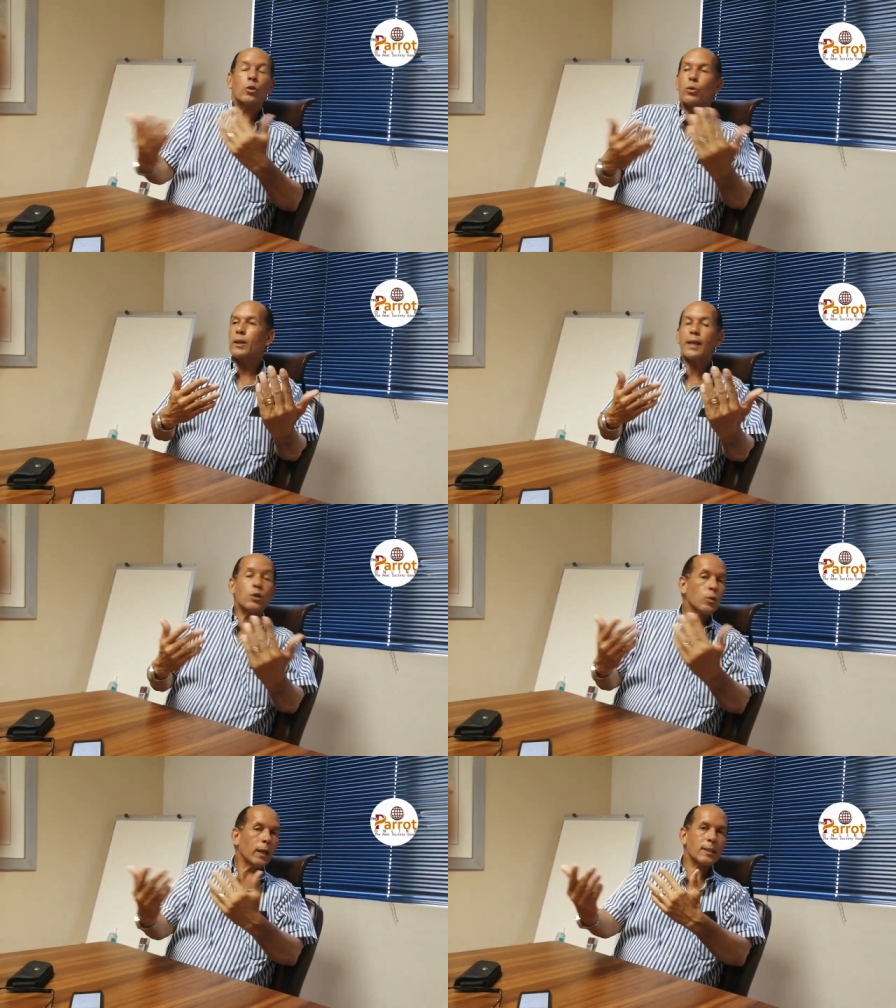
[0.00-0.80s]
So
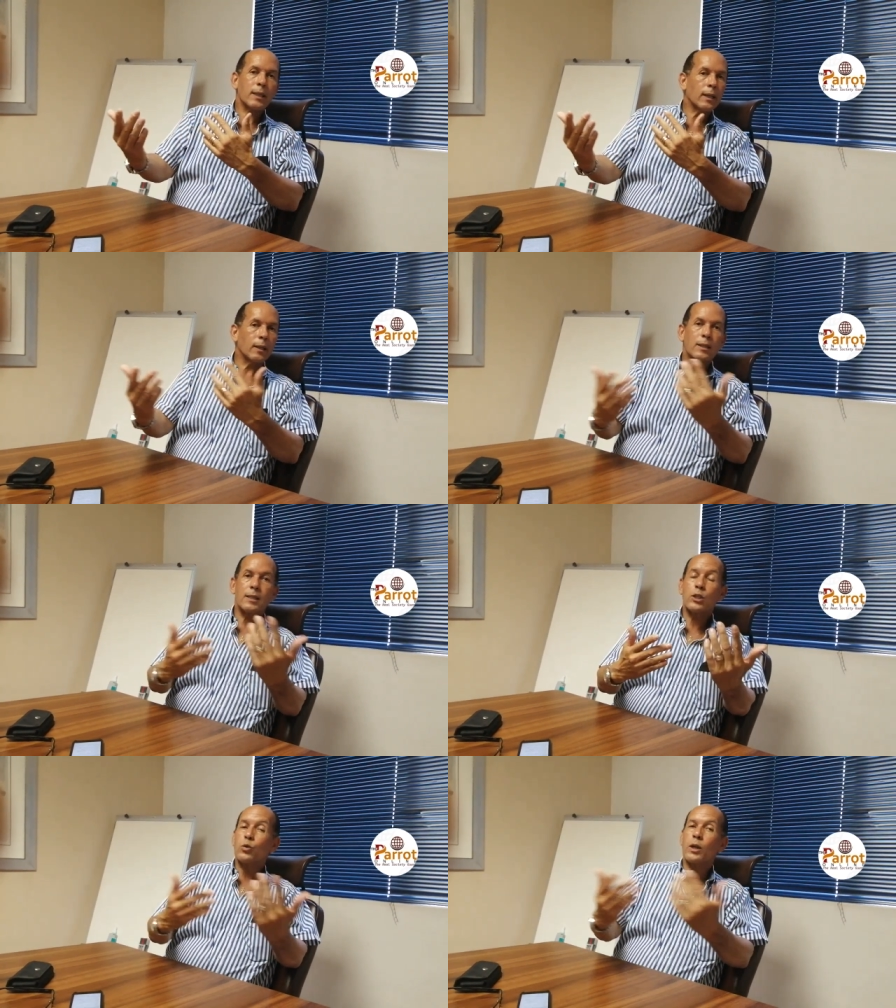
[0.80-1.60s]
that's why I say
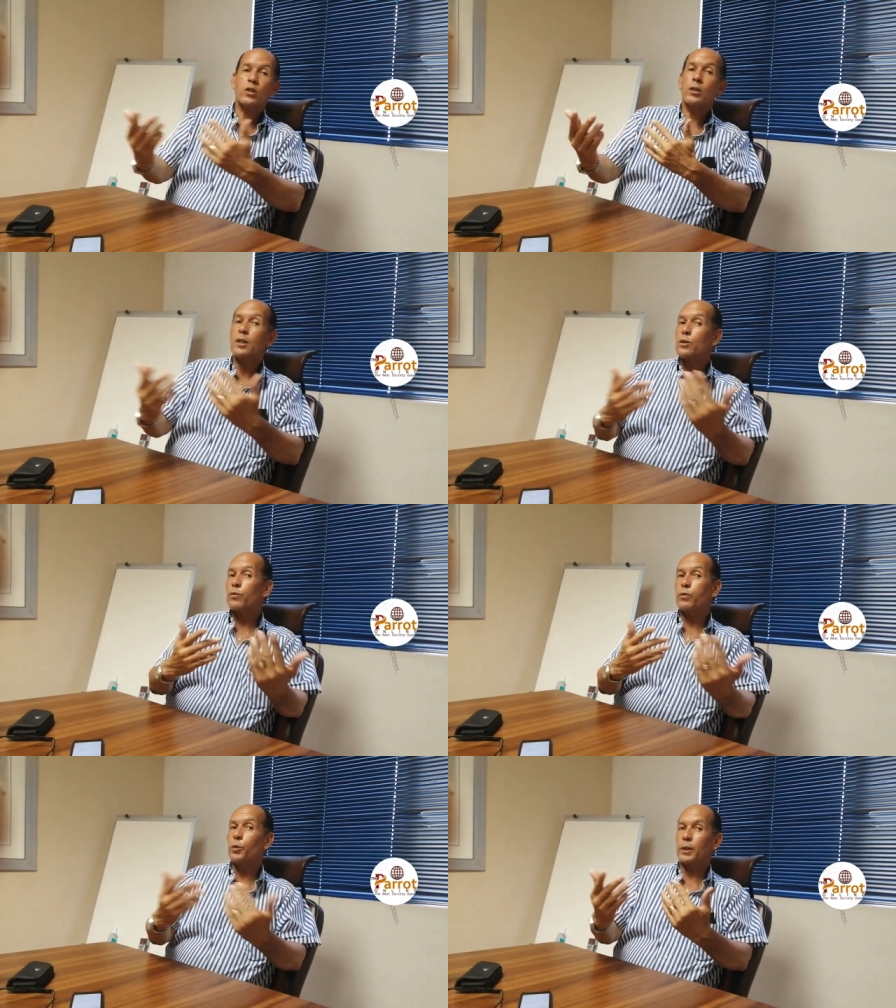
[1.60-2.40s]
the situation
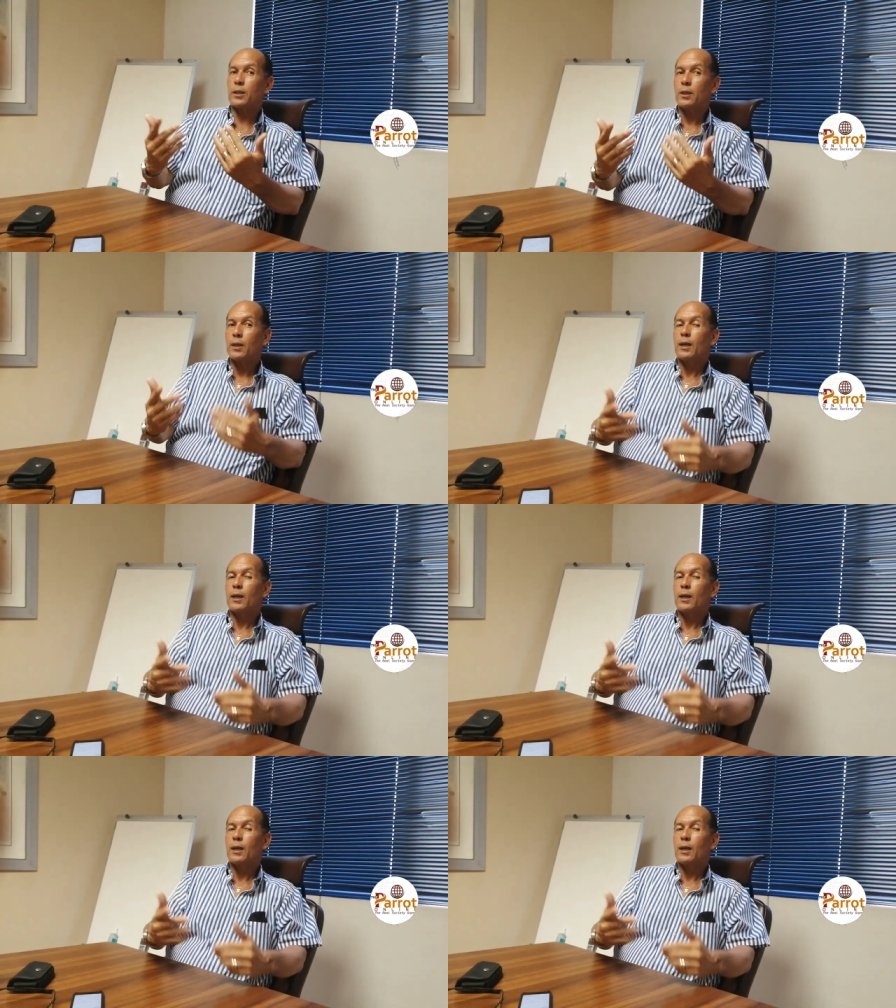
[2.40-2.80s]
is fluid.